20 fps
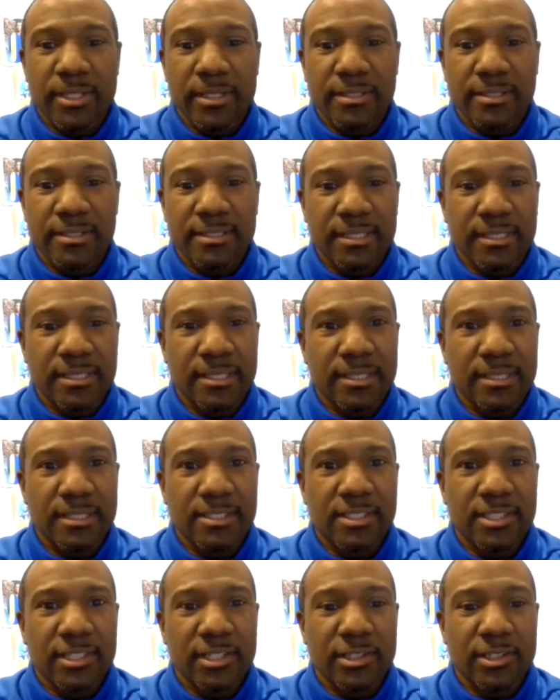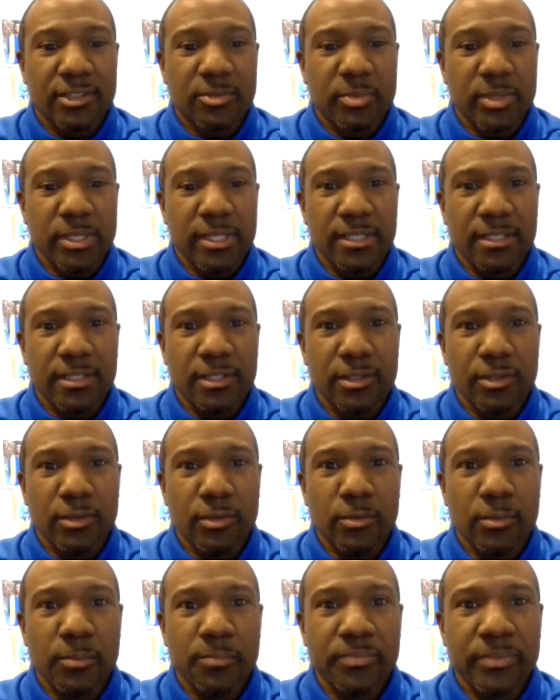here sitting in this chair speaking to
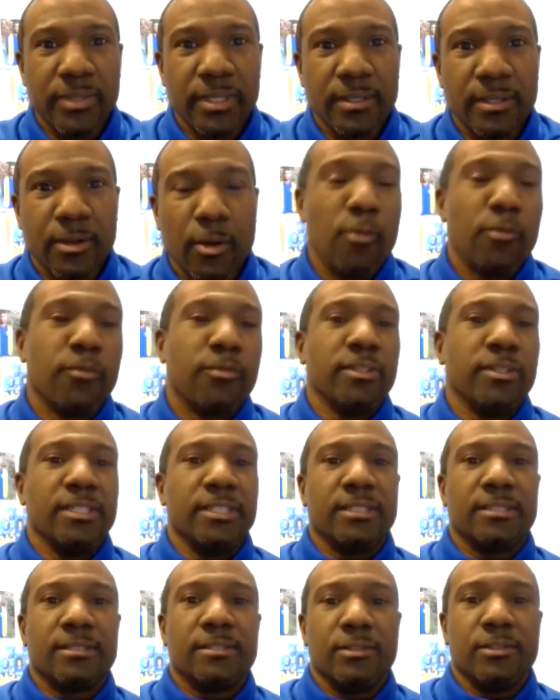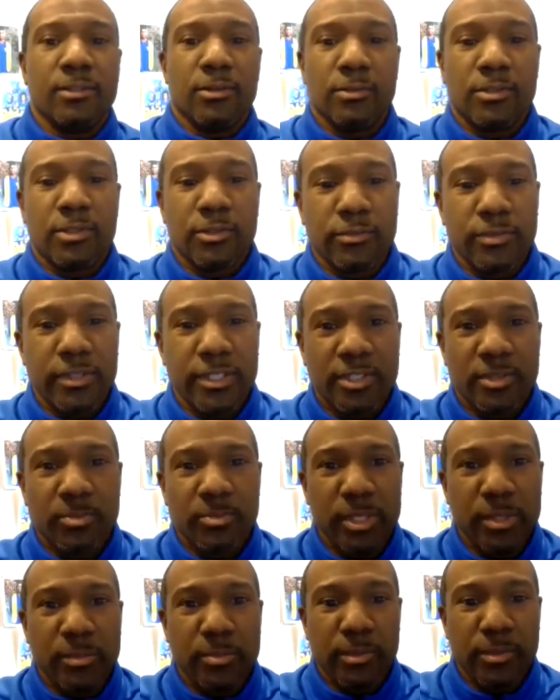you hopefully, you know, to reach
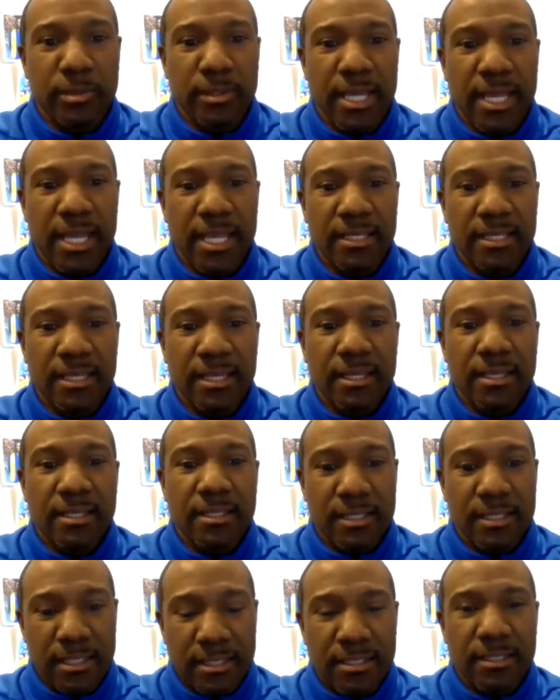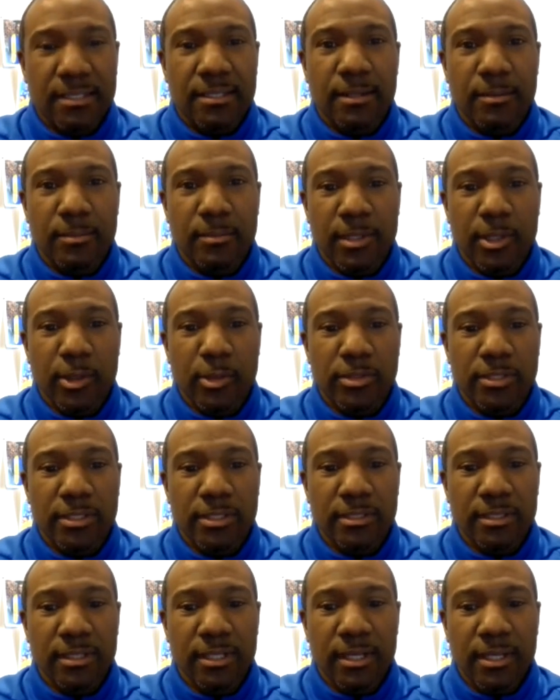people that need to come
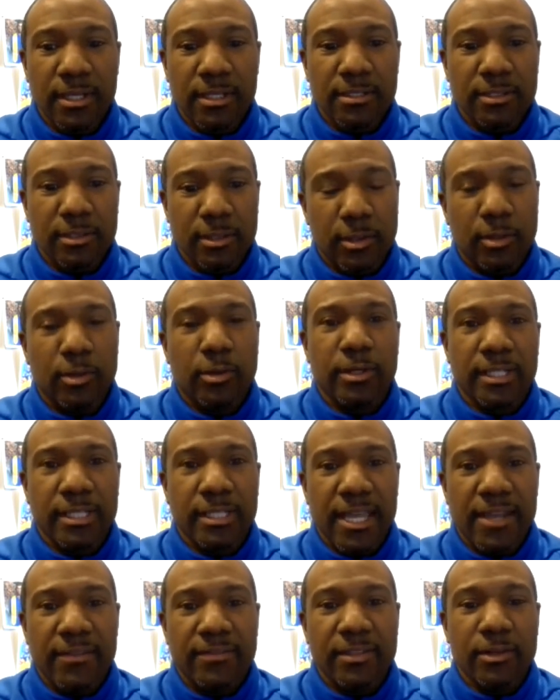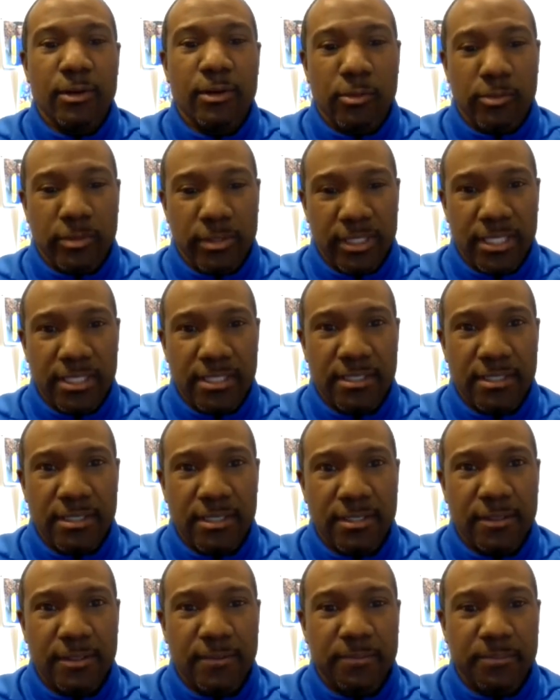closer to the Lord and have their own
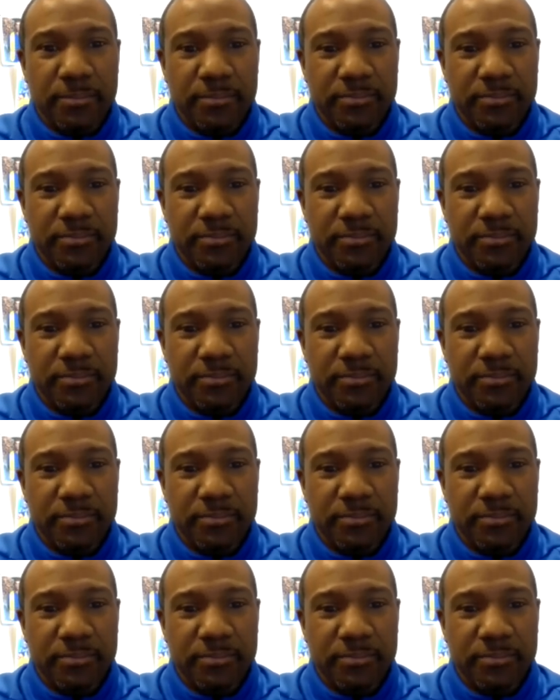relationship.